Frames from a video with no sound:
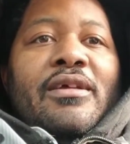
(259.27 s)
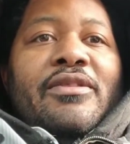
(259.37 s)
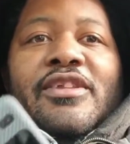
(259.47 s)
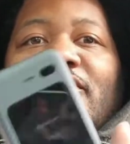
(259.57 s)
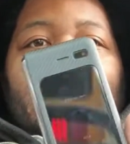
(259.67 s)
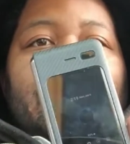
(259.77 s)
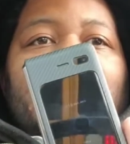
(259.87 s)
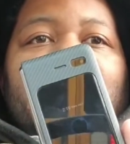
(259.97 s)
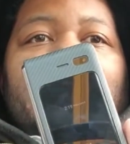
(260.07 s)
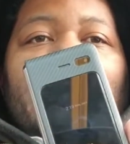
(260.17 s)
this phone
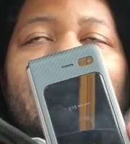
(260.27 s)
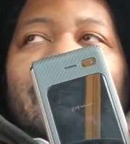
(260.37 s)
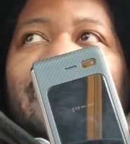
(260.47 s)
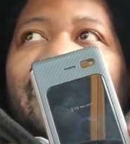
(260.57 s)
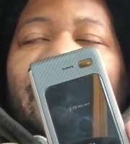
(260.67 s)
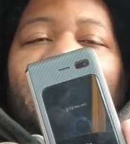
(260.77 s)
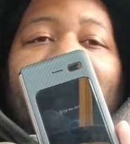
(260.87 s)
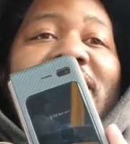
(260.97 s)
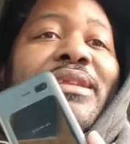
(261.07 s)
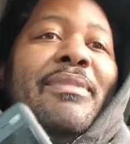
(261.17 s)
should have
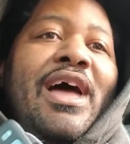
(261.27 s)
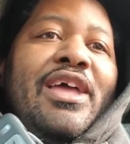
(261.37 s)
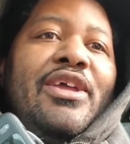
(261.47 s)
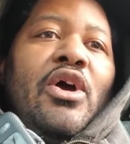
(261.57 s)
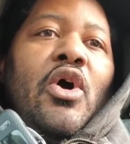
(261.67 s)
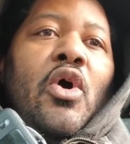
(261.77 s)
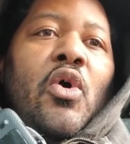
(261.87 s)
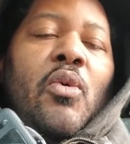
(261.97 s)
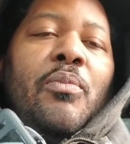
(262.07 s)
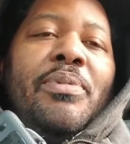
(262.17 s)
been, in my
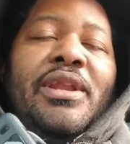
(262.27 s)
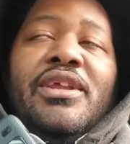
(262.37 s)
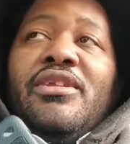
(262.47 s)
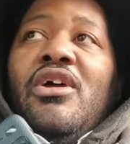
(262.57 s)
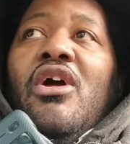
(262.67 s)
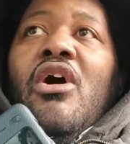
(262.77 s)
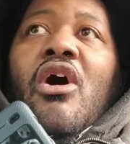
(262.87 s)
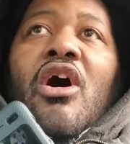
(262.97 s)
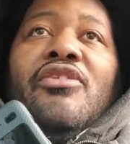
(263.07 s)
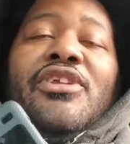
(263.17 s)
opinion,
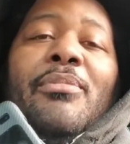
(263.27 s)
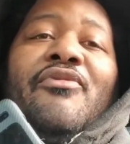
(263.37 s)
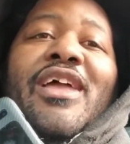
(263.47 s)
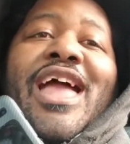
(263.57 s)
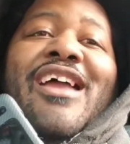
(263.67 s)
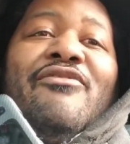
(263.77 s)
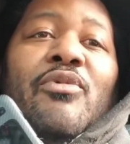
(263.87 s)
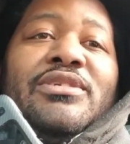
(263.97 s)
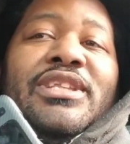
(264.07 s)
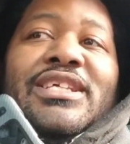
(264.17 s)
on the top of
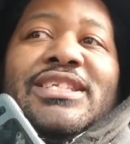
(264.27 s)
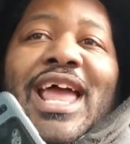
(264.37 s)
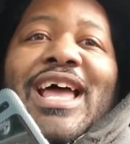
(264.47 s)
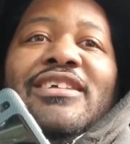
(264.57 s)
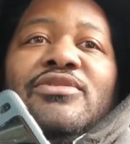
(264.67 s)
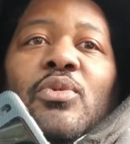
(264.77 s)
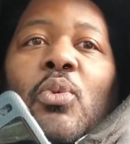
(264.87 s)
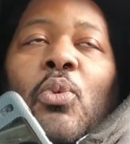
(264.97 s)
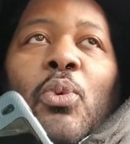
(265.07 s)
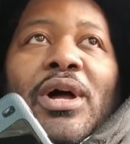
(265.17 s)
everyone's list as
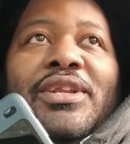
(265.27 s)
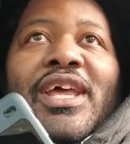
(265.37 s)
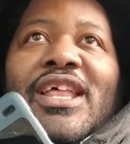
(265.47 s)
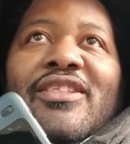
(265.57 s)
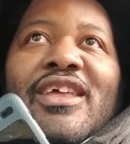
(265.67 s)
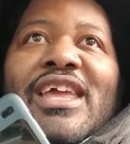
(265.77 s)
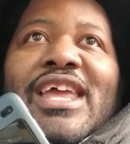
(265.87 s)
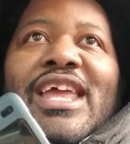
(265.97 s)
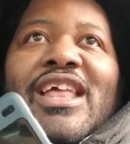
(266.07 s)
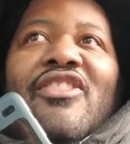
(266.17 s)
what
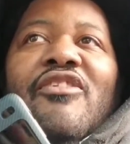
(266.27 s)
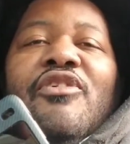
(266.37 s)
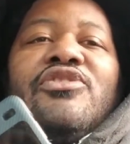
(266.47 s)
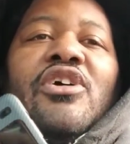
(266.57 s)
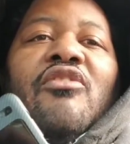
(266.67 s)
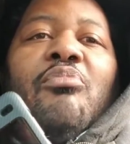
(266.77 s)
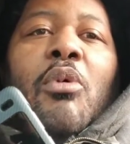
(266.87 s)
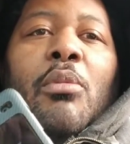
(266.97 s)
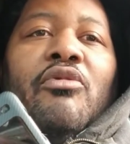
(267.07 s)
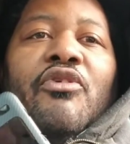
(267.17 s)
the future of
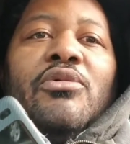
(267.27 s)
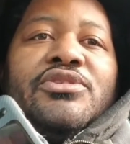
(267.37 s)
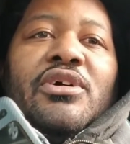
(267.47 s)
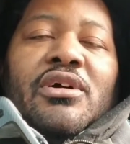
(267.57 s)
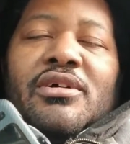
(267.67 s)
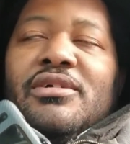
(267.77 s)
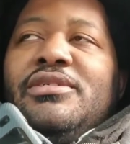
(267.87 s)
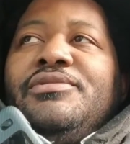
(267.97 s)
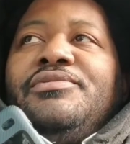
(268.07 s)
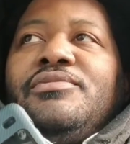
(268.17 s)
mobile phones are.
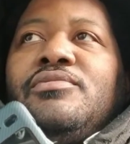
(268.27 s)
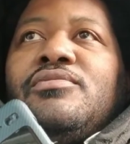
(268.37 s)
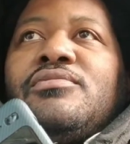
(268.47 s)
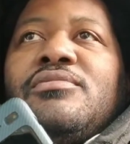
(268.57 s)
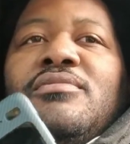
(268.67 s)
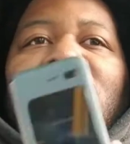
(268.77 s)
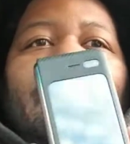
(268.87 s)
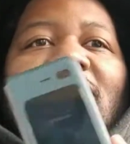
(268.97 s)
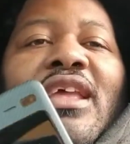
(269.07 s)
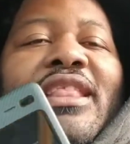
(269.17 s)

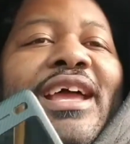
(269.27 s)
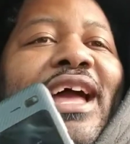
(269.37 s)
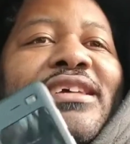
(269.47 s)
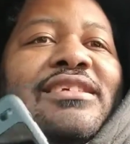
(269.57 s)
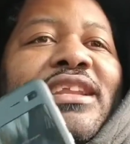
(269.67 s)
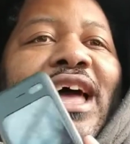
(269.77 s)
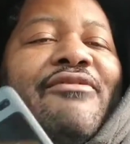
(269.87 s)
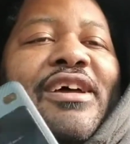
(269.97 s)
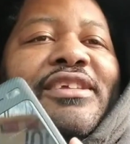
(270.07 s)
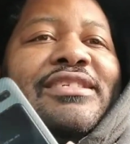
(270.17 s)
Like I said, I've
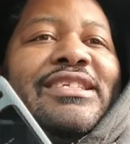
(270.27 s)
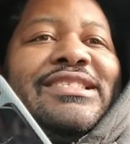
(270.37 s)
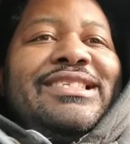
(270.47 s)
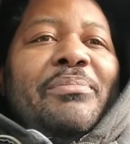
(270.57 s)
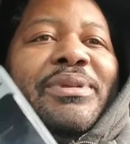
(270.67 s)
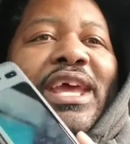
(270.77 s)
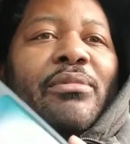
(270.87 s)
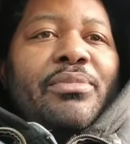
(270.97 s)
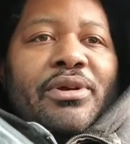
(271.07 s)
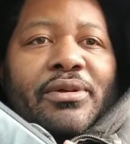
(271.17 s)
had this since
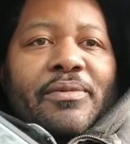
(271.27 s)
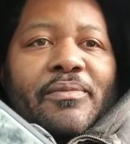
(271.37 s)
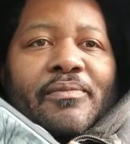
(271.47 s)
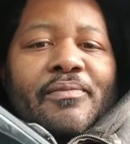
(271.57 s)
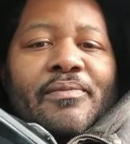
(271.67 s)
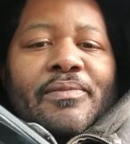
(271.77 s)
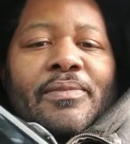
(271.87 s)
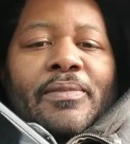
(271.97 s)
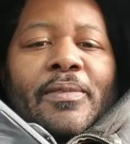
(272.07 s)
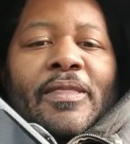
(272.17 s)
September,
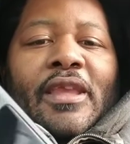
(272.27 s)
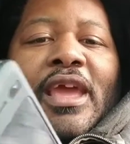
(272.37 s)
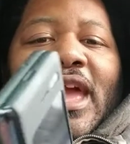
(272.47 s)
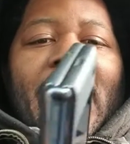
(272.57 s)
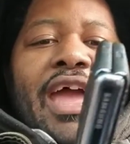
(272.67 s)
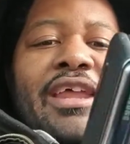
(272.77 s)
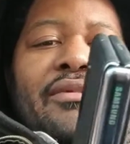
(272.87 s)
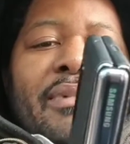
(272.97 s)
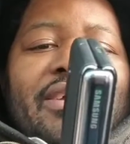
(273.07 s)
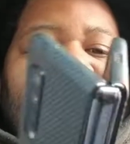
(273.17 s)
and
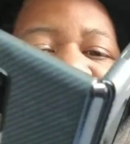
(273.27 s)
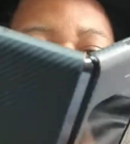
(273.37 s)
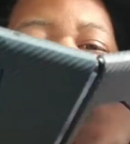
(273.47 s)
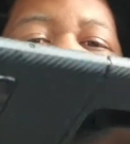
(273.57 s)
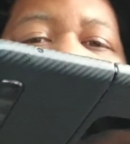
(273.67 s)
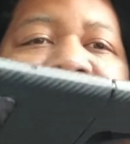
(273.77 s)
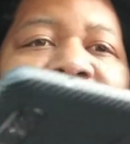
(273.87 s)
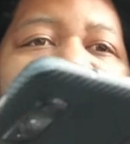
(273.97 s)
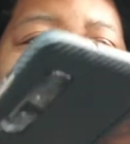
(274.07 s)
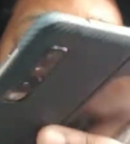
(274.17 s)
my screen has yet to
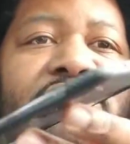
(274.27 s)
tear.